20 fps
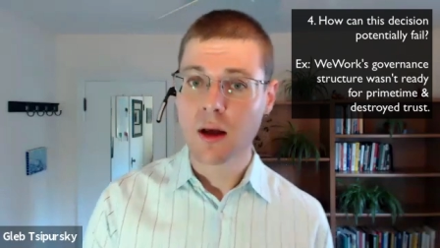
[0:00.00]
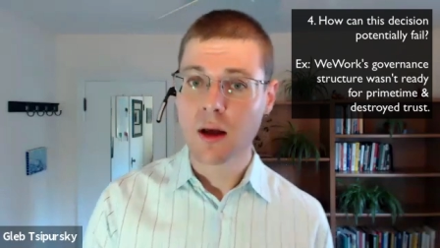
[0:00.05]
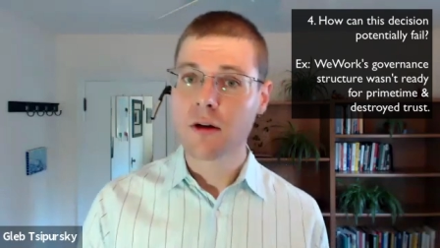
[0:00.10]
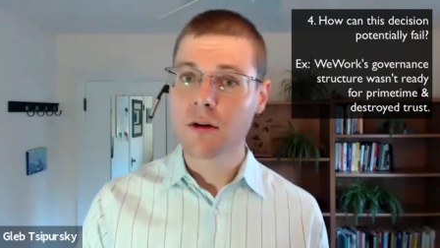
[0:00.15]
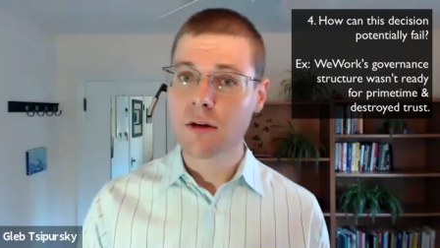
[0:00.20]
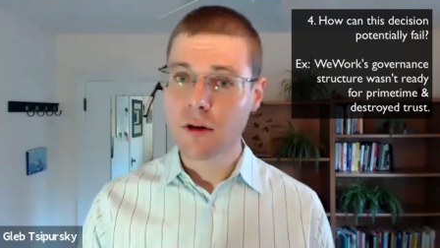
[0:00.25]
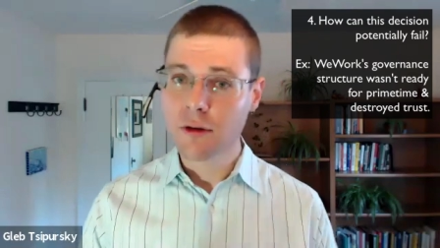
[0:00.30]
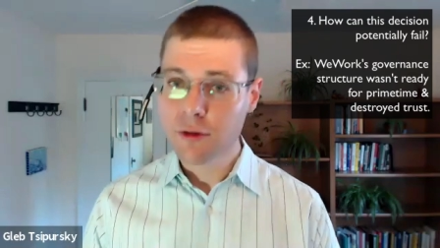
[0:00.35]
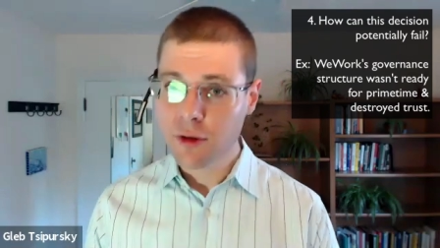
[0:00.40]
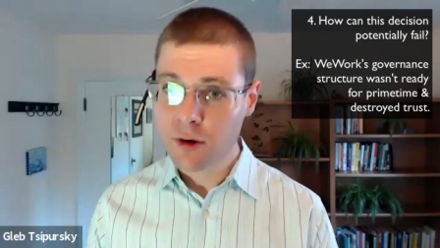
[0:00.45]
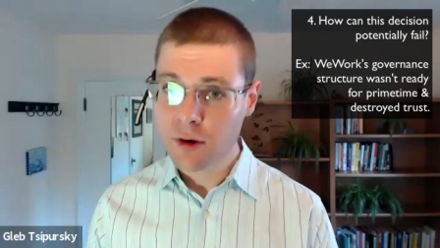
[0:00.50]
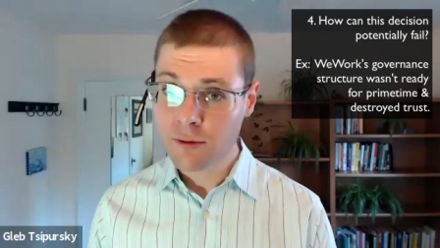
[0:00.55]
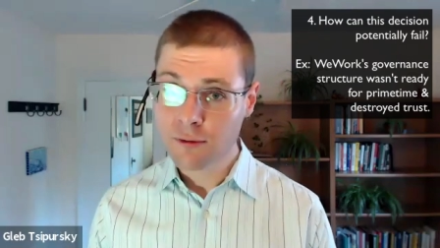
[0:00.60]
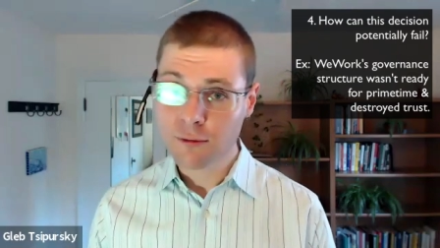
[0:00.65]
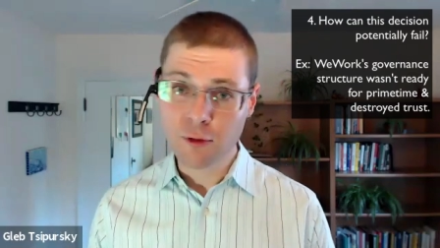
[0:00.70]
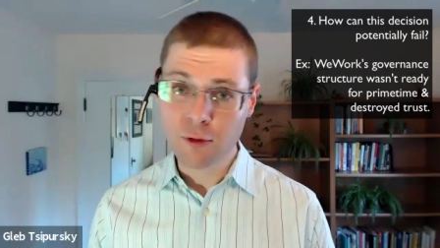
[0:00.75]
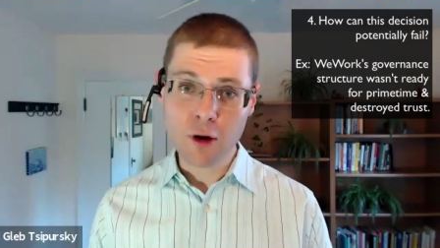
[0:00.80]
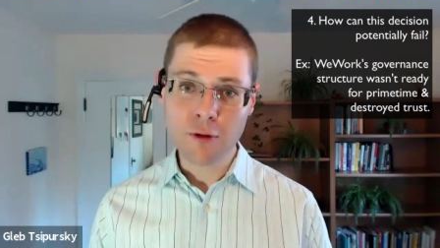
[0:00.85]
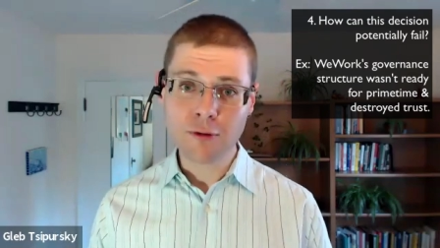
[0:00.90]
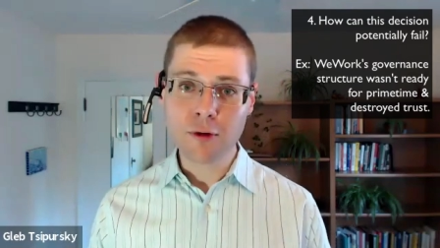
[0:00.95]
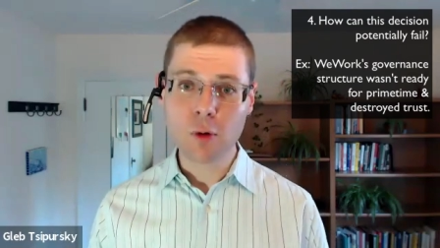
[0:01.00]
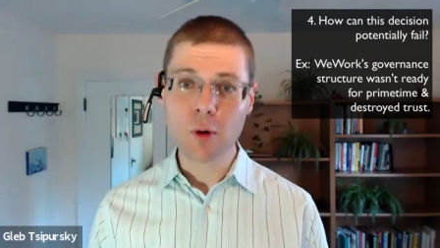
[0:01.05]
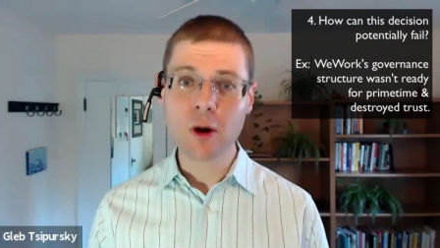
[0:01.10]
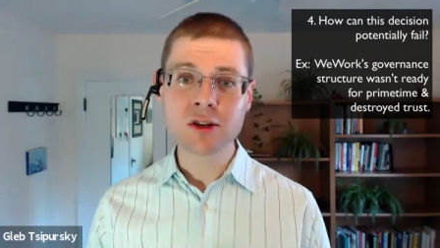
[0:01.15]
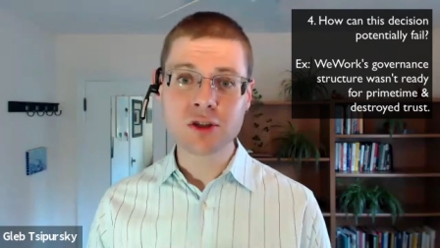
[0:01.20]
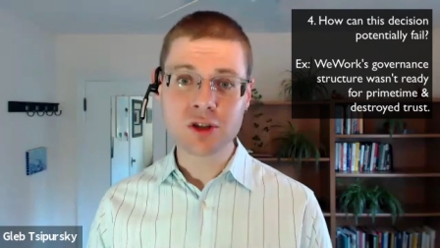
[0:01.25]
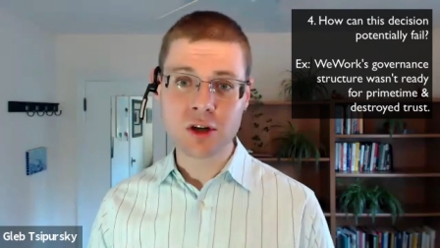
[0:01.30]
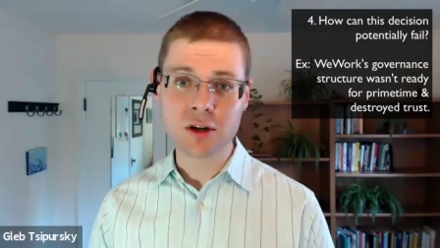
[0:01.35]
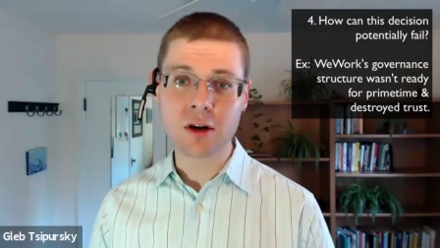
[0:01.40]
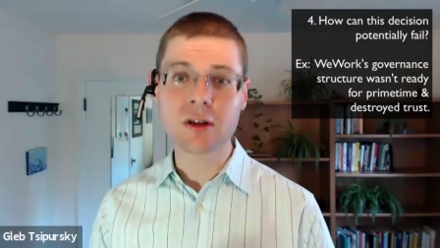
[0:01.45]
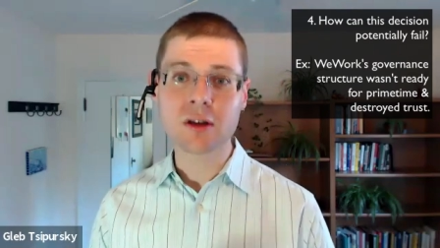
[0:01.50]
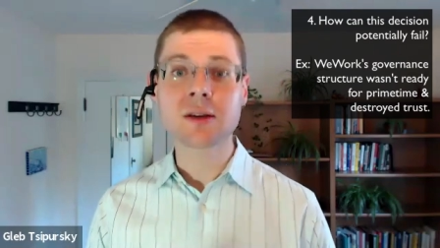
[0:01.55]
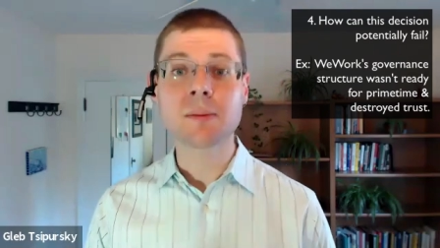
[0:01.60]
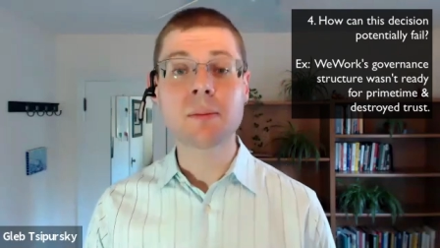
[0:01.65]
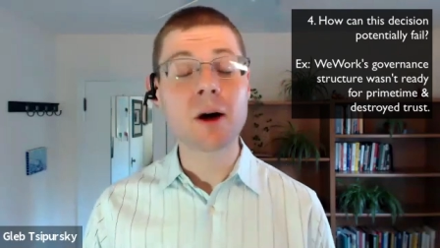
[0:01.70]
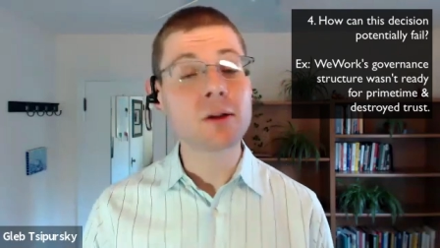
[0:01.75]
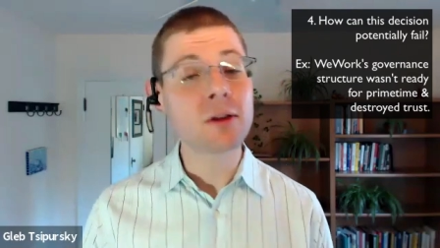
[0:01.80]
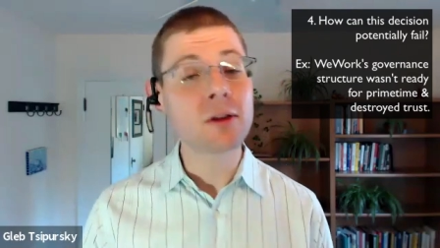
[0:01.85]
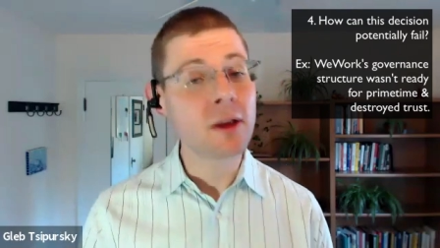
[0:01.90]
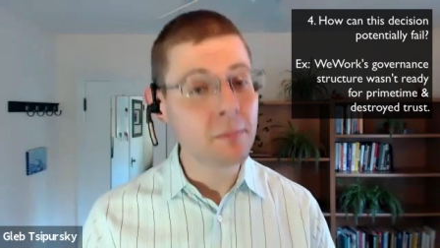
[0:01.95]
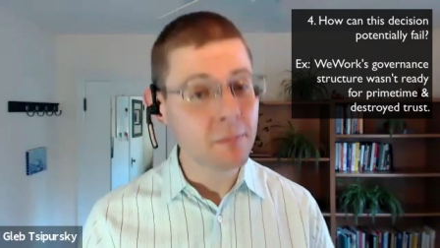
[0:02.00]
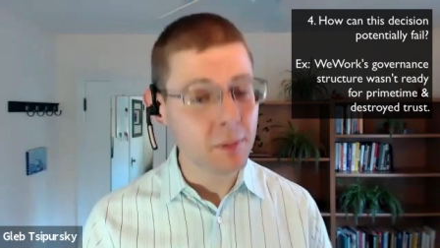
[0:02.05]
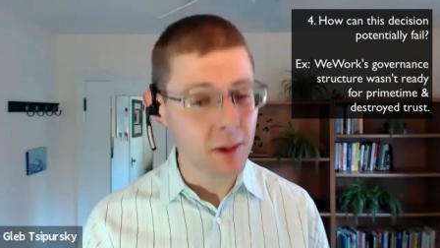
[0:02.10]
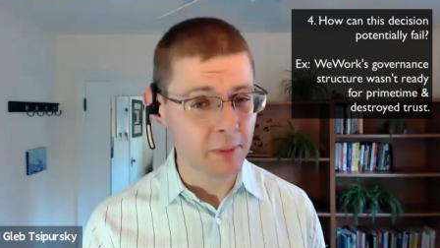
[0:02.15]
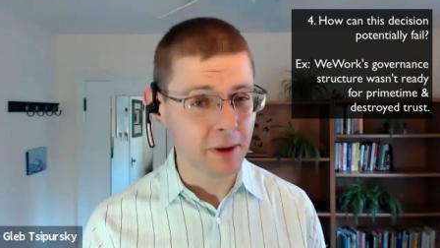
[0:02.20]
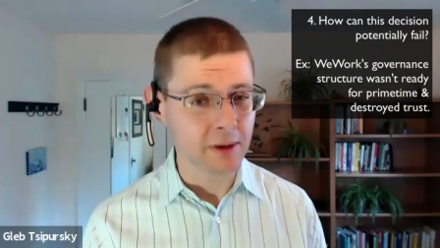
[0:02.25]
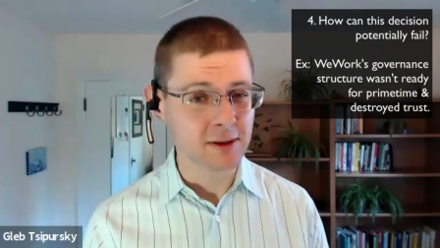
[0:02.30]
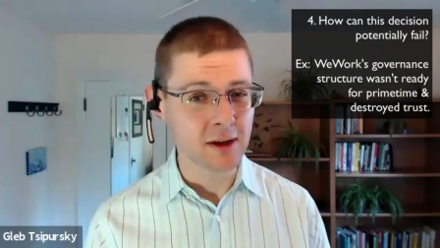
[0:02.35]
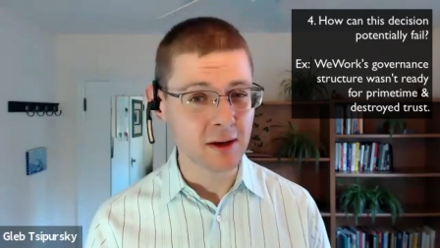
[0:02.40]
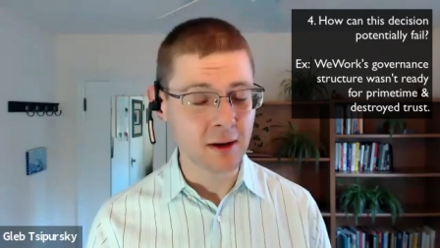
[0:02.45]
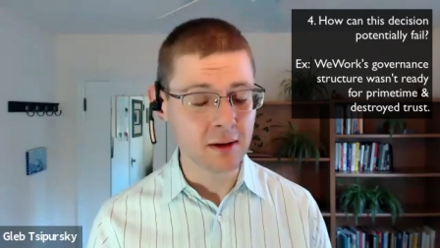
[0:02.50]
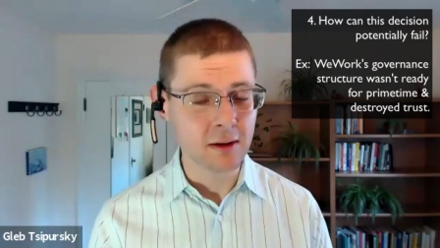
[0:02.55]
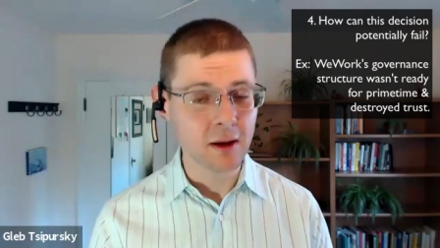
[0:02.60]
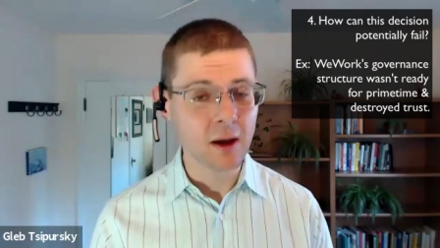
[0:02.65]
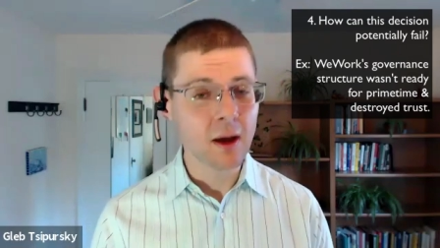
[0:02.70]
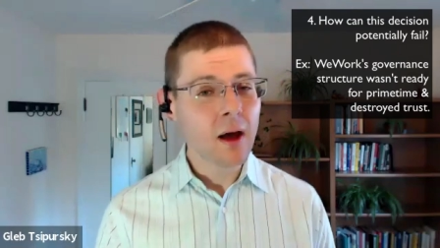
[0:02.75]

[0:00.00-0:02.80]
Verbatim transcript: The third, fourth question is about implementing it.